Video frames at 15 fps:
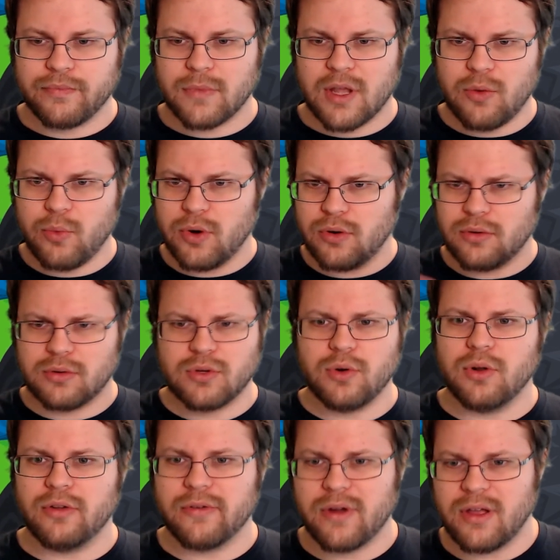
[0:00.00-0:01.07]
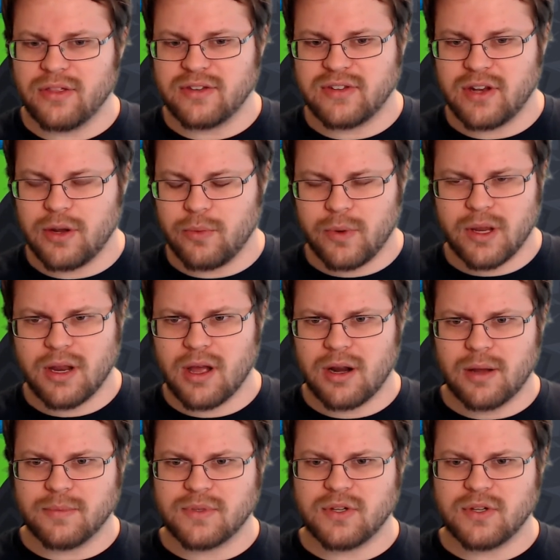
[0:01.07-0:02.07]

we were tootling around the city. We had gone up